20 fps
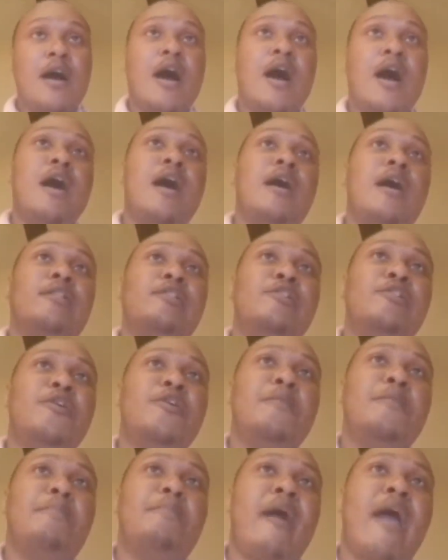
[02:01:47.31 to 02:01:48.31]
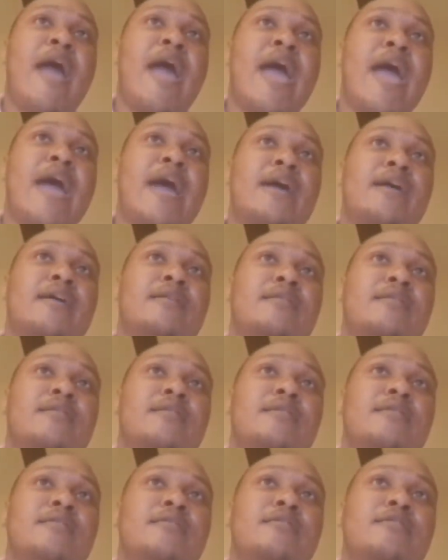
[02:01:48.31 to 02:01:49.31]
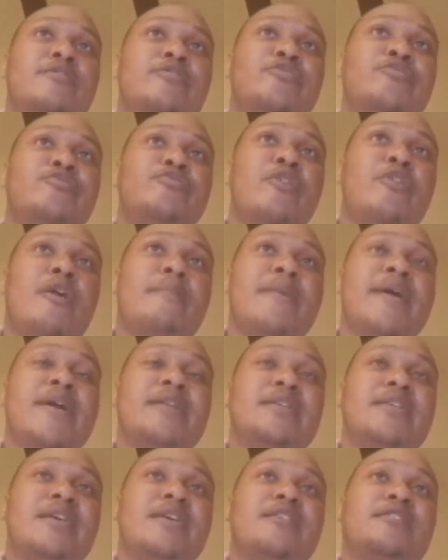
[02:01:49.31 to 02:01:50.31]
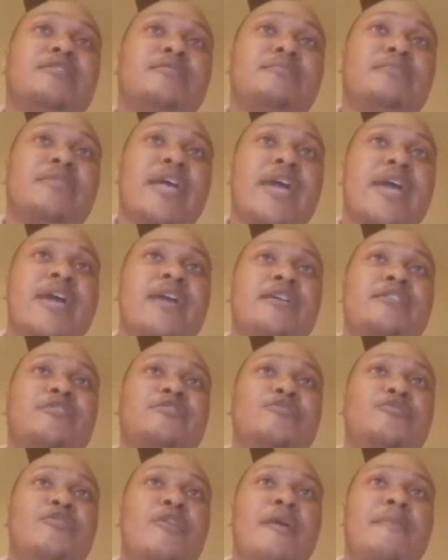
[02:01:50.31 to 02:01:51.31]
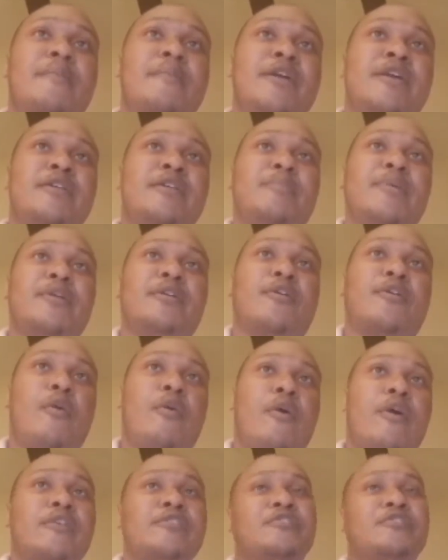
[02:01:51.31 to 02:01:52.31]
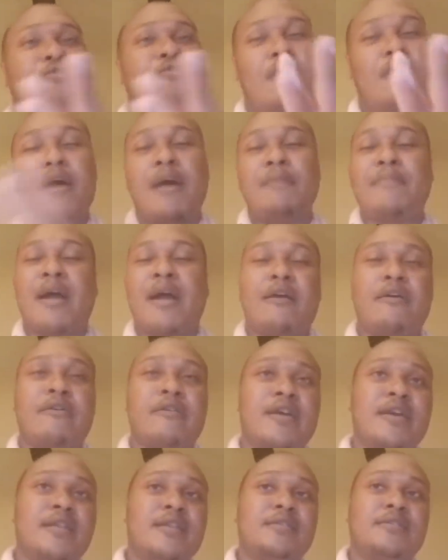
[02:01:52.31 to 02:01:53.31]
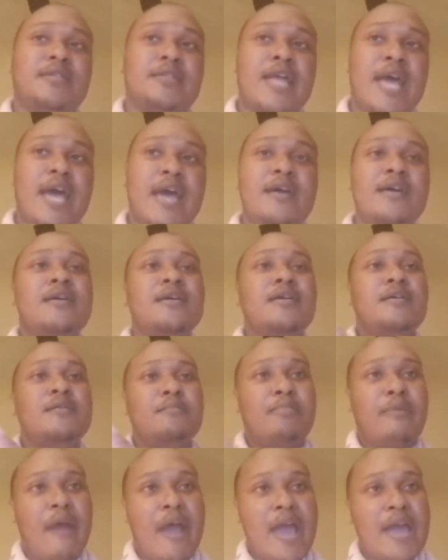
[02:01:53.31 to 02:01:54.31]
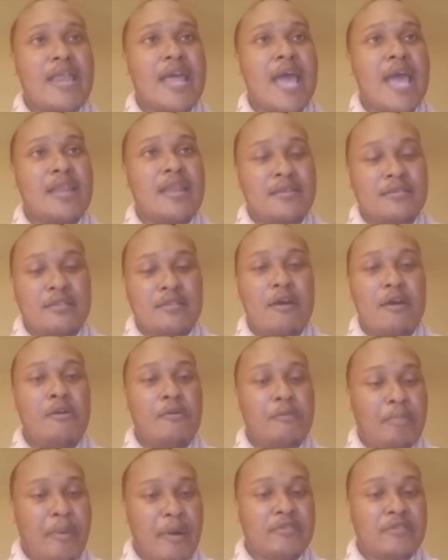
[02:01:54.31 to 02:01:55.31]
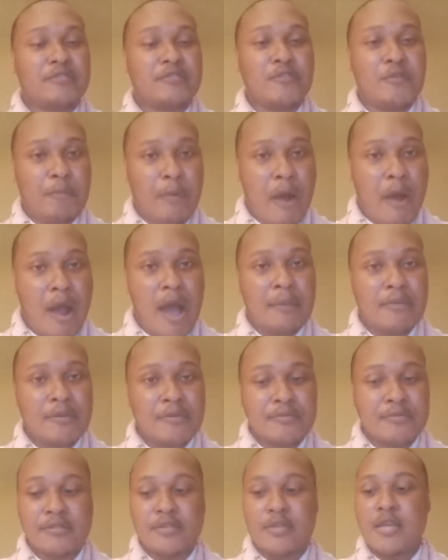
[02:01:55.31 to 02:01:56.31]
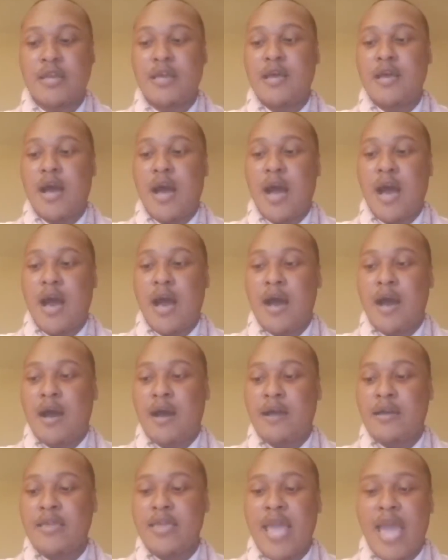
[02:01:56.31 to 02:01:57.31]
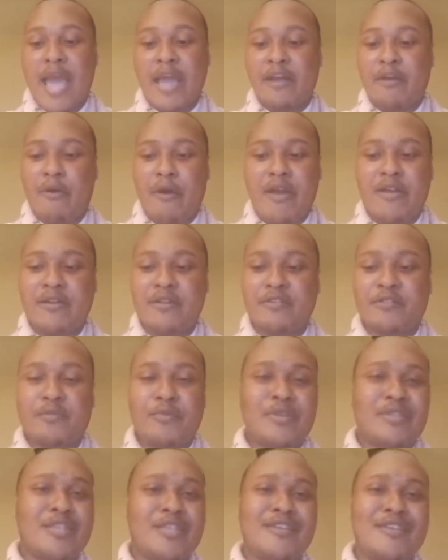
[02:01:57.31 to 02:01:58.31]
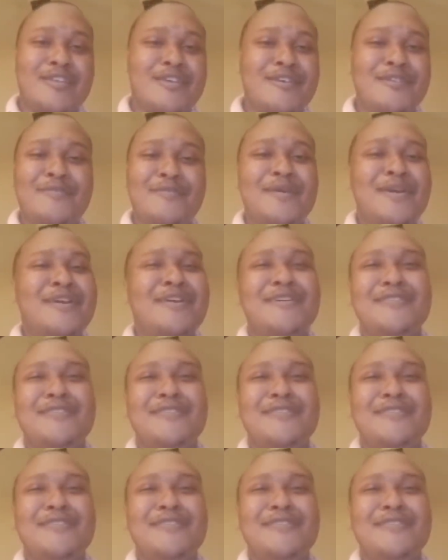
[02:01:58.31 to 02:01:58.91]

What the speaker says: Lil Brad, did some things, but of course, I'm not going to get into that. Brad had his own personal problems. He had greatness within him.